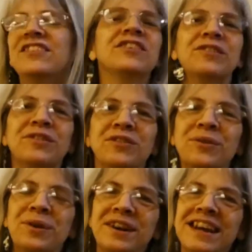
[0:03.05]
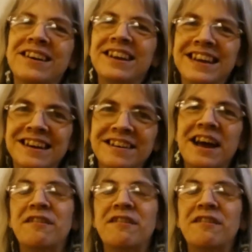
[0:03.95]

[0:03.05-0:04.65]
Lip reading: Children's Coordinator here